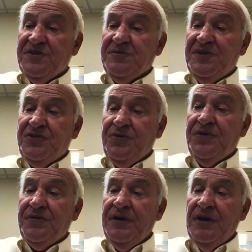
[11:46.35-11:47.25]
There's been 2 or
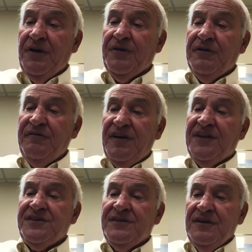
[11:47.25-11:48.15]
3 other
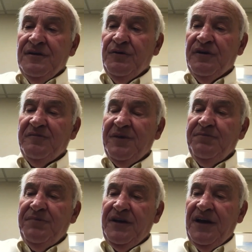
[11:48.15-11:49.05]
events where I've
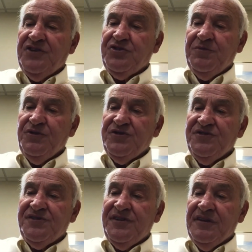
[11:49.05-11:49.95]
made big
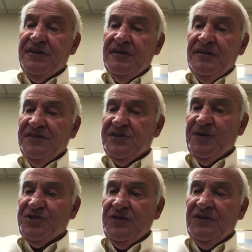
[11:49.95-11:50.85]
contributions to the
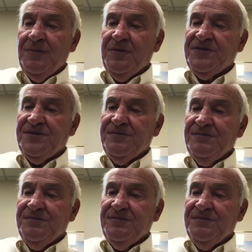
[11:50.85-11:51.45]
Special Olympics.